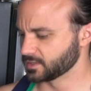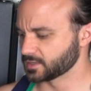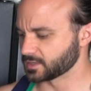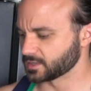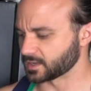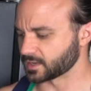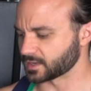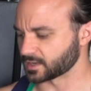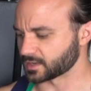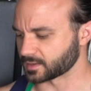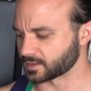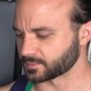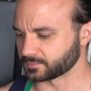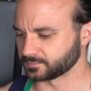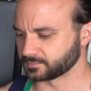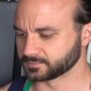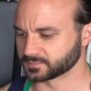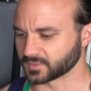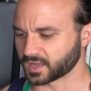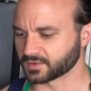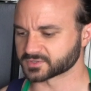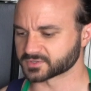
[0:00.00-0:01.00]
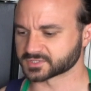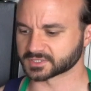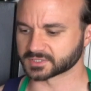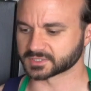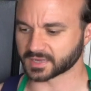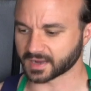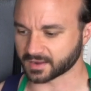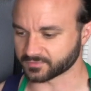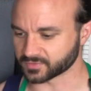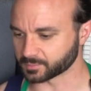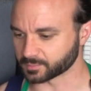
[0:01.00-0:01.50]
obviously
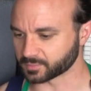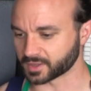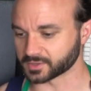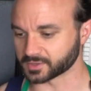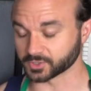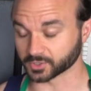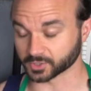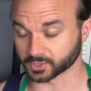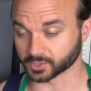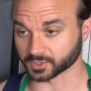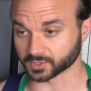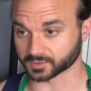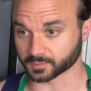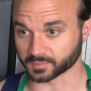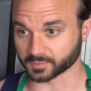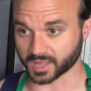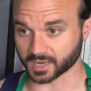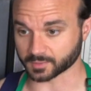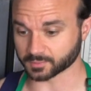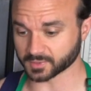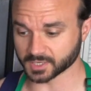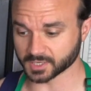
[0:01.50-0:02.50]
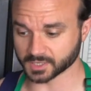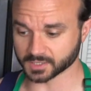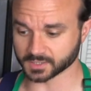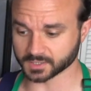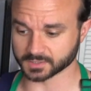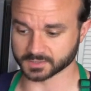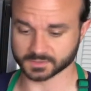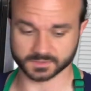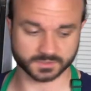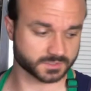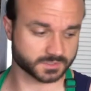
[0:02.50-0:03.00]
have you can cook the black
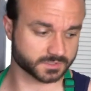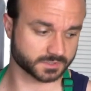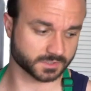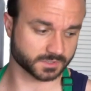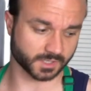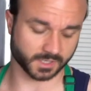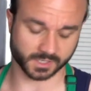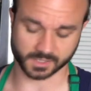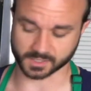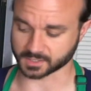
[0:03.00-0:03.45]
beans,